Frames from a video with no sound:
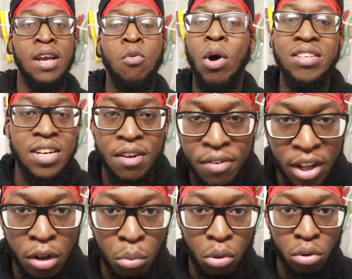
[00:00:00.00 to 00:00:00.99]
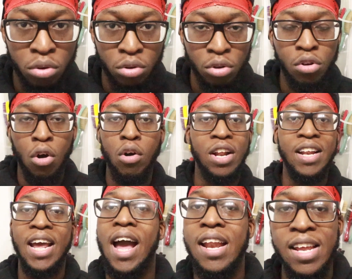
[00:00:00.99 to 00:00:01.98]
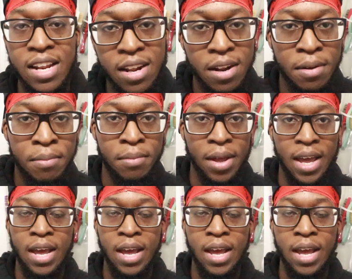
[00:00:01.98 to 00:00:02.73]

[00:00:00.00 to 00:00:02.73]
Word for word: He wasn't available, you know, on the day I needed him.